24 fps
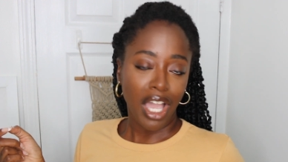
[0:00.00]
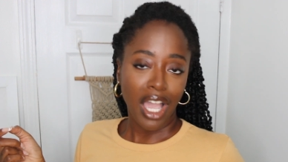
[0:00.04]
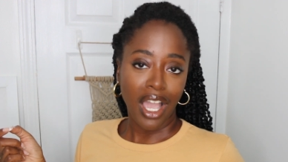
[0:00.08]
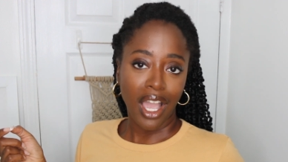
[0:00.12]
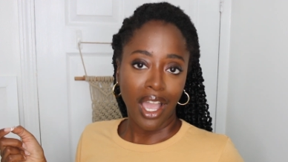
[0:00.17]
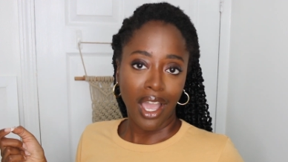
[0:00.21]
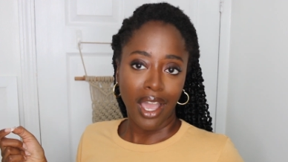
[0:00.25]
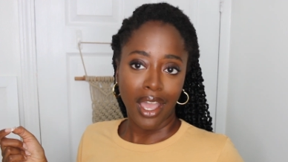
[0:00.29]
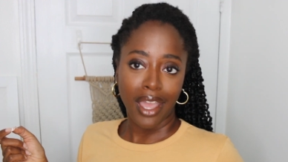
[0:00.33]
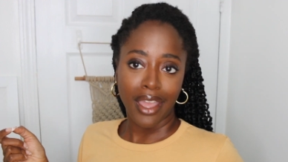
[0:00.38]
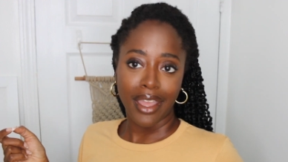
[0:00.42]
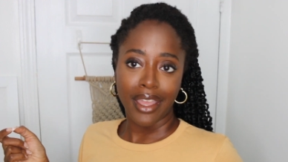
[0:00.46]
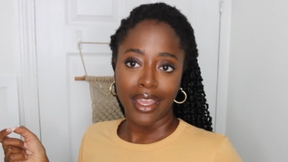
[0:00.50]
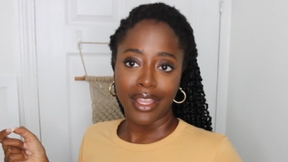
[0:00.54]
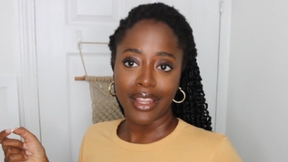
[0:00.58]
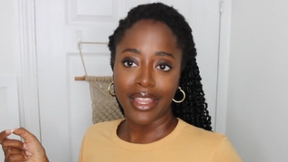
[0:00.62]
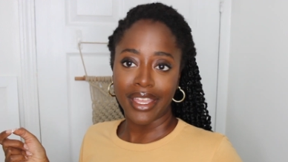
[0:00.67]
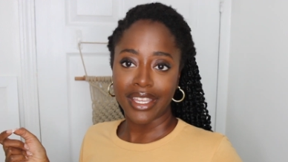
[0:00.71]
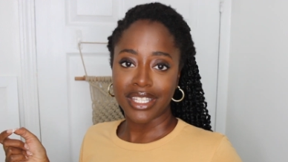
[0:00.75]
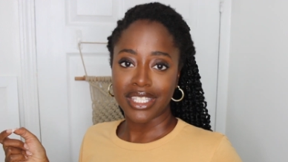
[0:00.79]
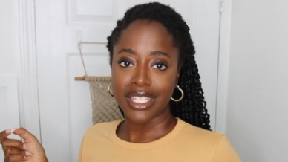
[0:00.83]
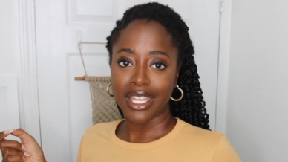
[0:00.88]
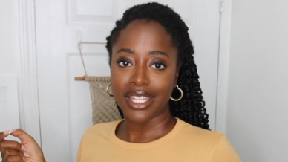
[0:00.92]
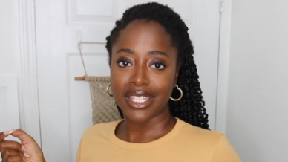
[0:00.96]
I
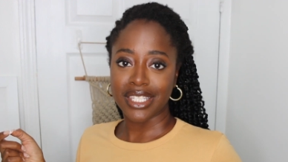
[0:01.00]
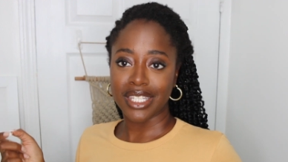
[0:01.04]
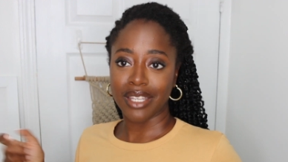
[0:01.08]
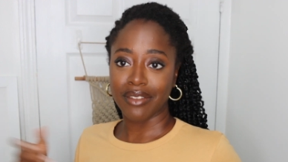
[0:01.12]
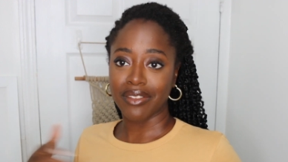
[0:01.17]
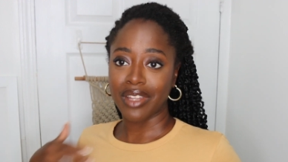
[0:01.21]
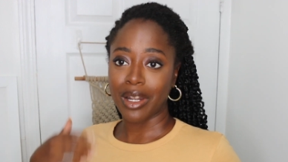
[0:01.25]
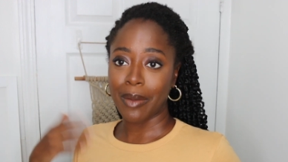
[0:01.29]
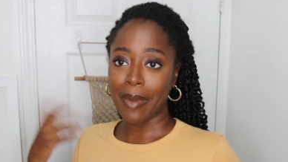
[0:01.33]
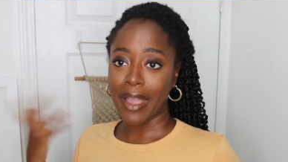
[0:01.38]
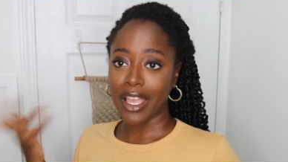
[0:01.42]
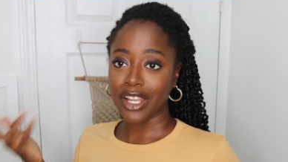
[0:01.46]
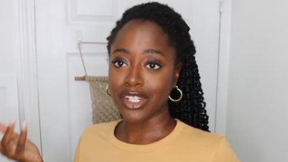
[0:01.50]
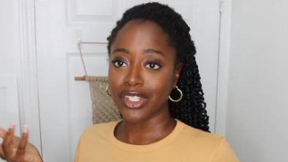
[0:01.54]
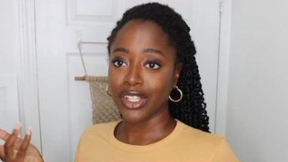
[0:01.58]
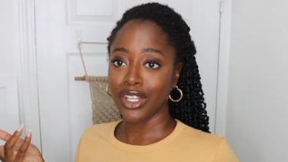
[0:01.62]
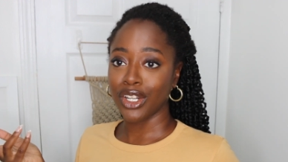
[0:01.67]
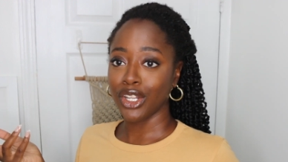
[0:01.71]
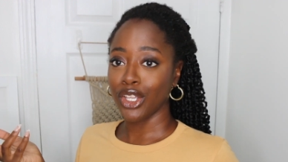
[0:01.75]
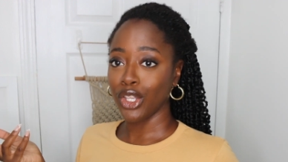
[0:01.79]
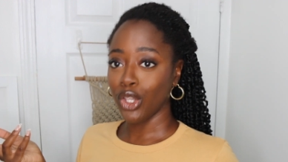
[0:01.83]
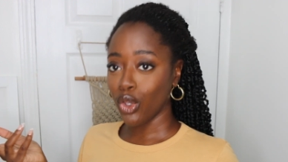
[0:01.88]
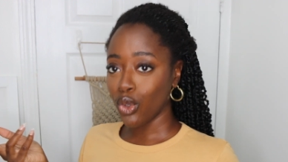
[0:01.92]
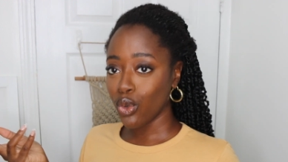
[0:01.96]
like to get stuff that I'm actually
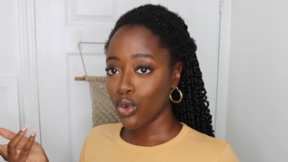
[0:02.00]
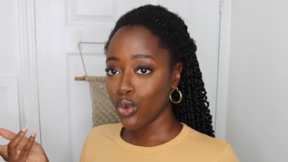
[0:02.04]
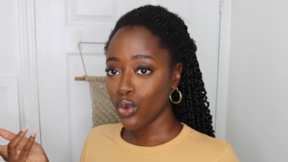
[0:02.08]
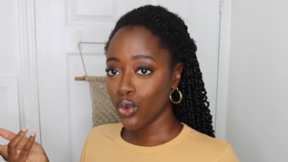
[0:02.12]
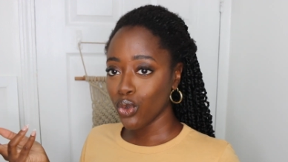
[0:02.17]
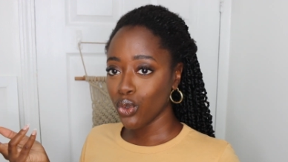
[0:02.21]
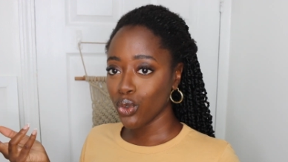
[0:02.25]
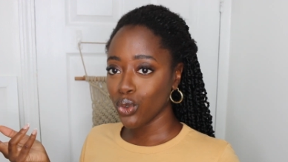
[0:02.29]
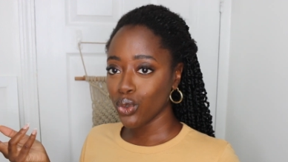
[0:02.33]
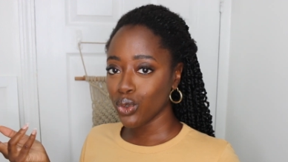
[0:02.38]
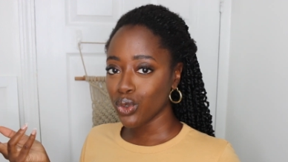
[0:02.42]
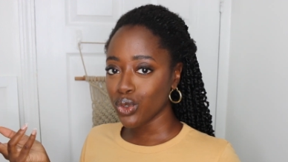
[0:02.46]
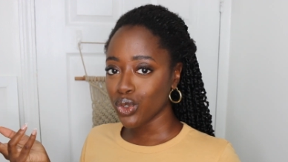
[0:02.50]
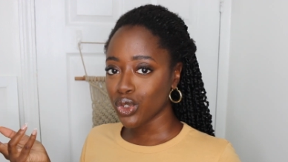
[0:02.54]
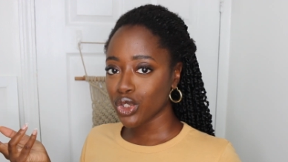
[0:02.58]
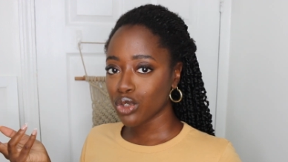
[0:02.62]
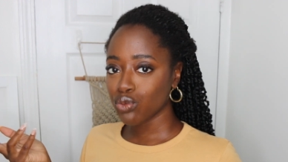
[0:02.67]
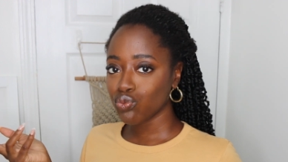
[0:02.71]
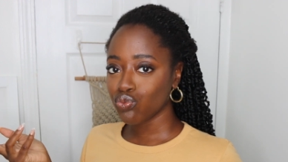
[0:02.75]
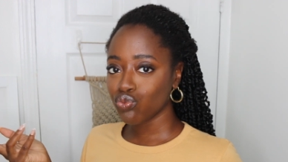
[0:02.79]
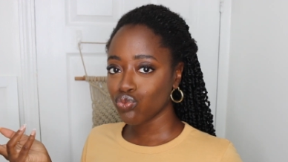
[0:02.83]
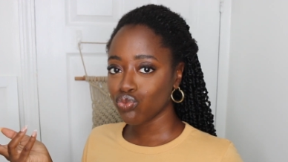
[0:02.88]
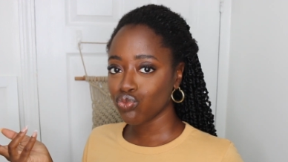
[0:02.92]
gonna use,